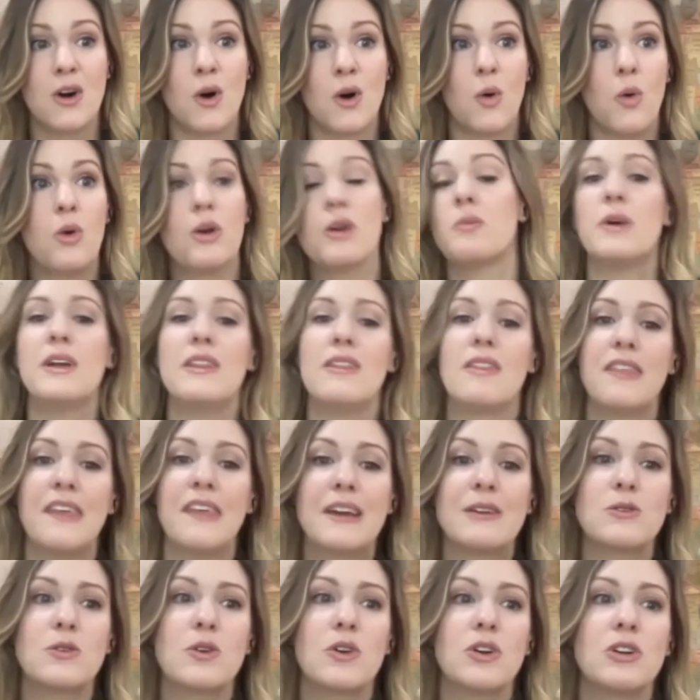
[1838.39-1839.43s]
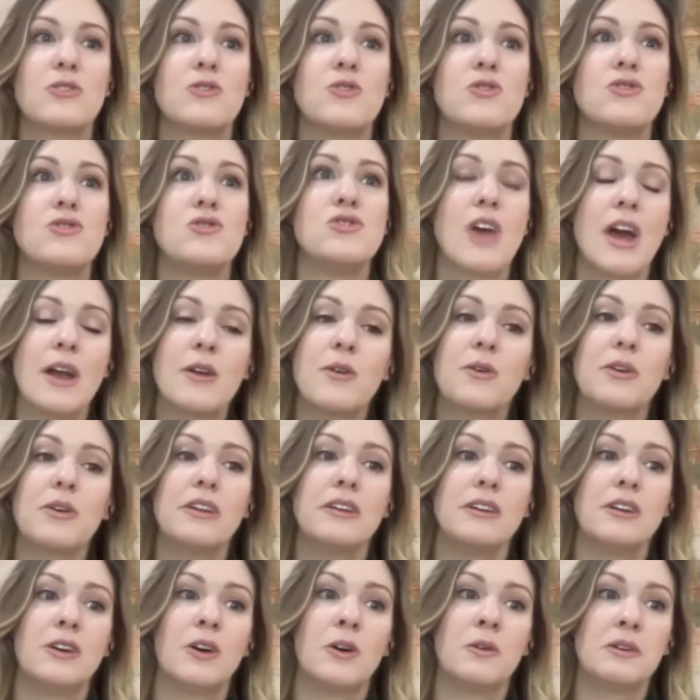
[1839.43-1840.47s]
Or when things are
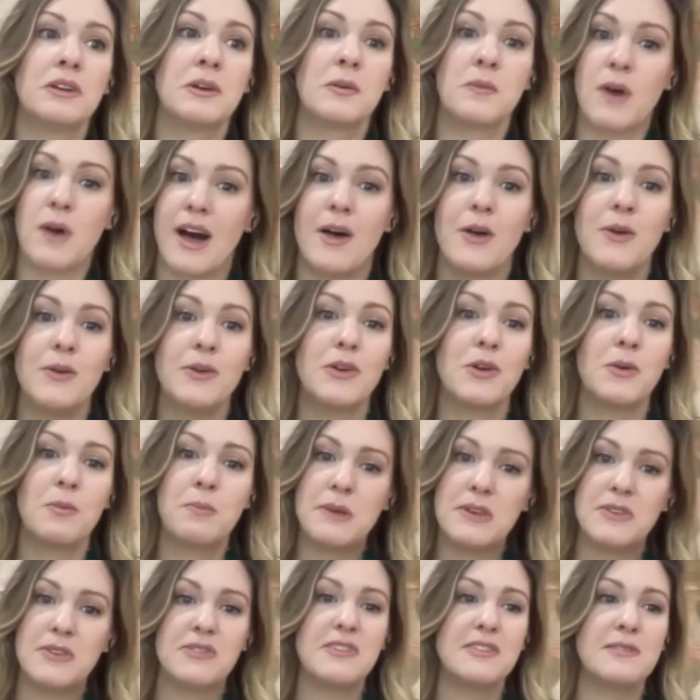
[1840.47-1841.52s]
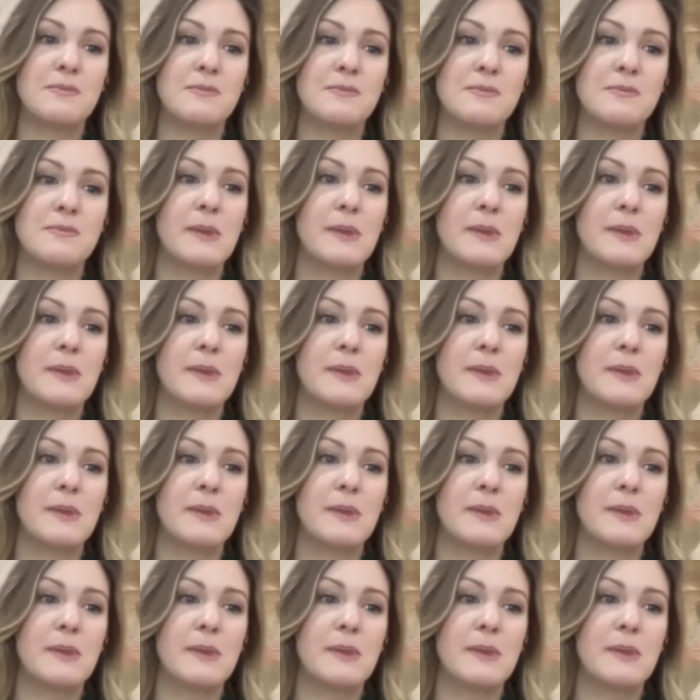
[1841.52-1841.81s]
generally going well, your business